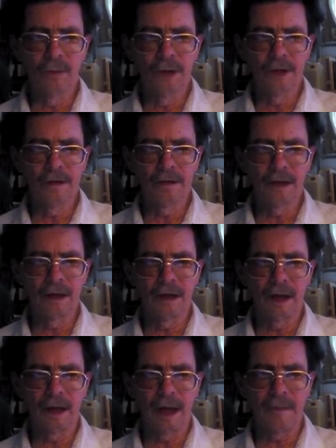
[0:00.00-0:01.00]
real
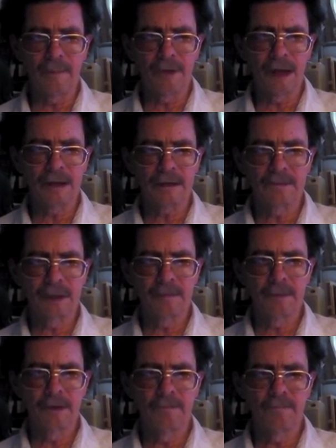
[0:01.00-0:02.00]
effort has to be
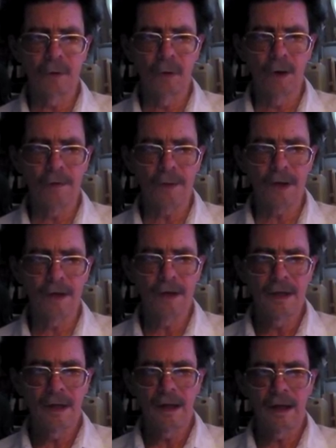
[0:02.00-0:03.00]
put forth,
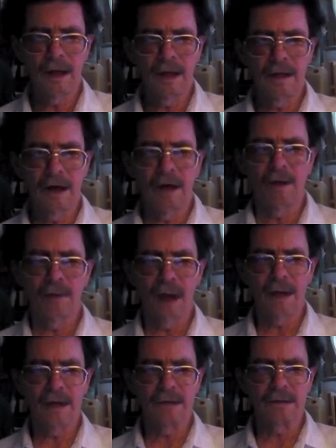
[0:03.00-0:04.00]
and all of
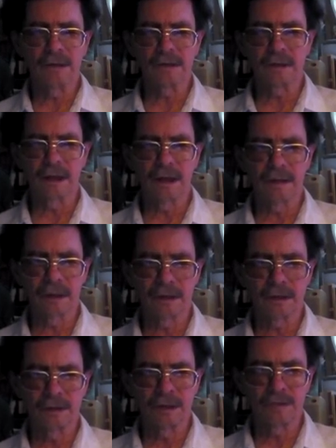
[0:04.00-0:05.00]
that is just
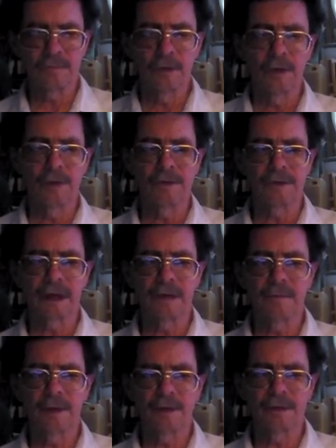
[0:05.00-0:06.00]
you're just fooling
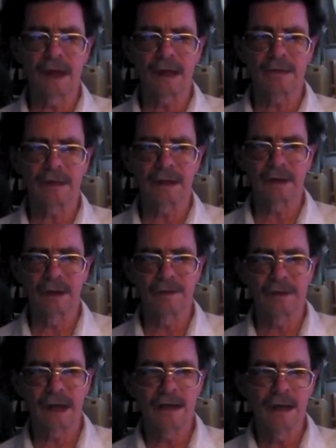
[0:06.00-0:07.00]
yourself, because actually it
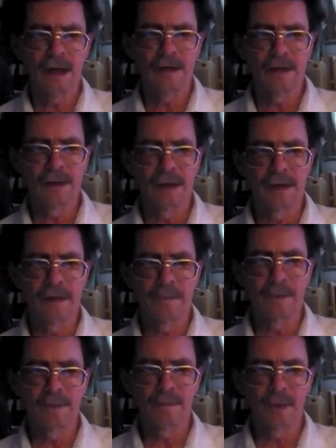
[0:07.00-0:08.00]
turns out you'll end
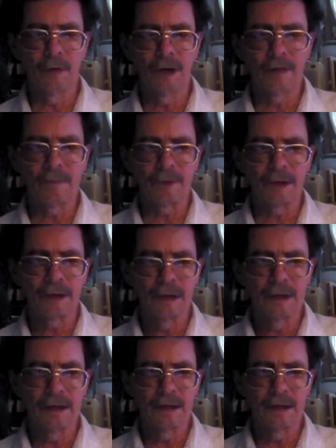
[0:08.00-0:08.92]
up putting more effort